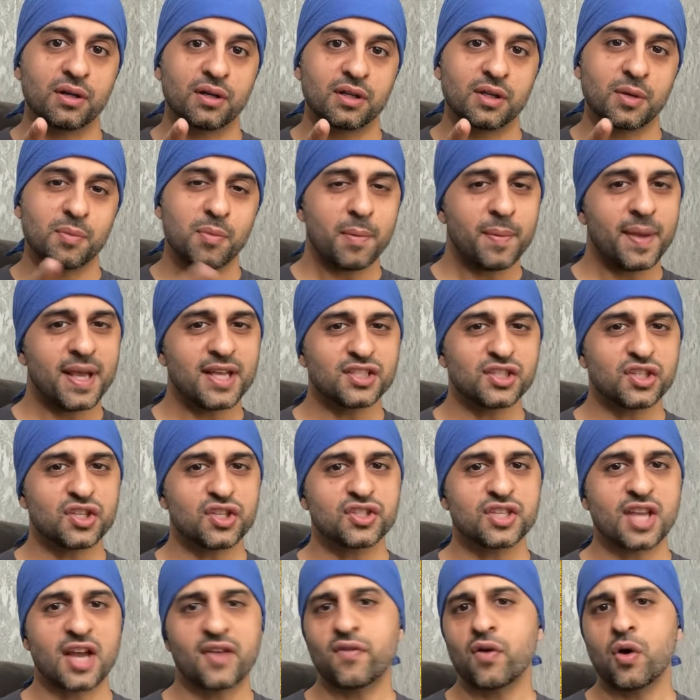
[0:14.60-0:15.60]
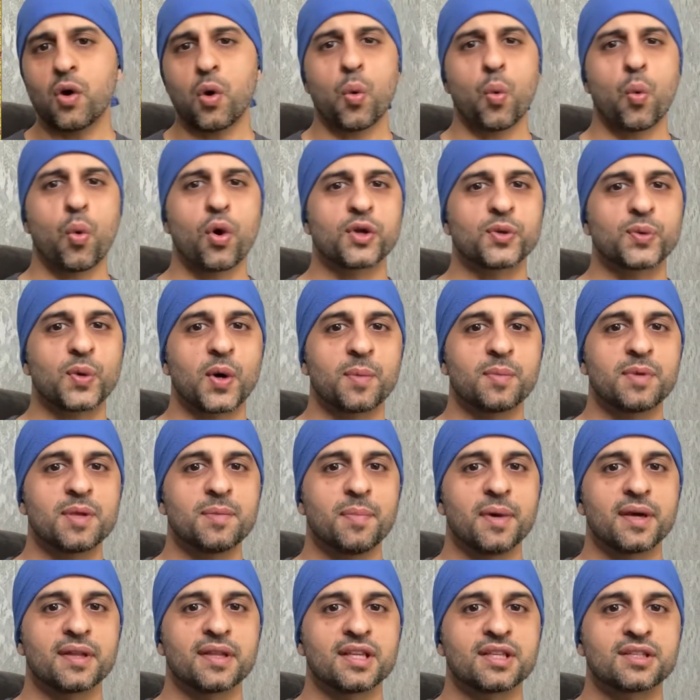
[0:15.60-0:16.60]
Probably asking yourself, what do I mean
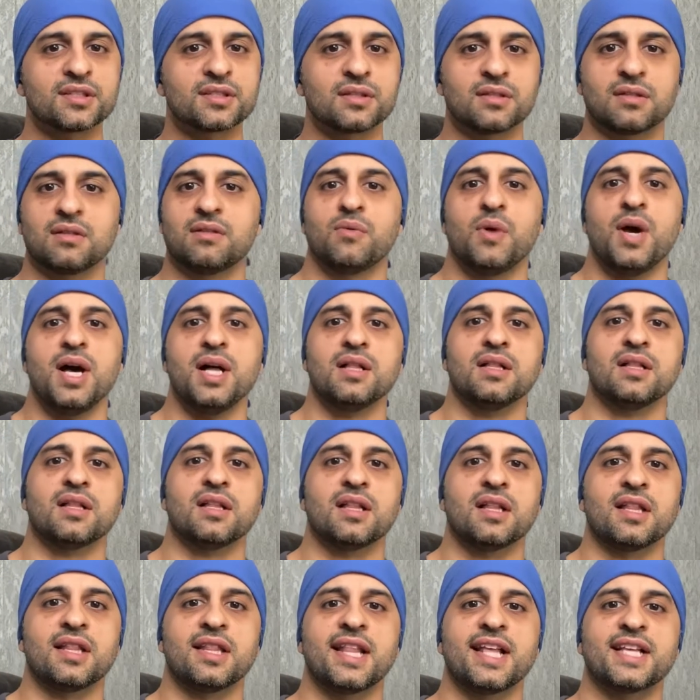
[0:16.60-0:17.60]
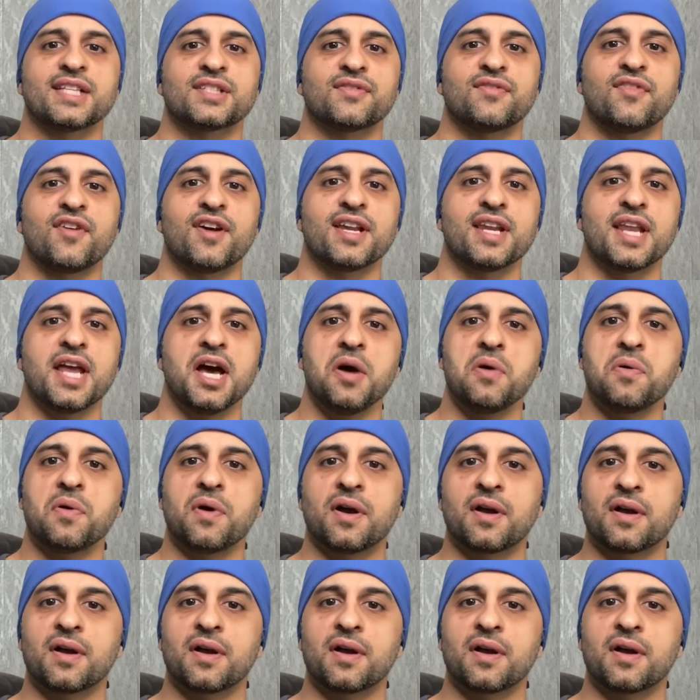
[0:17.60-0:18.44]
by this? Well, let's find out.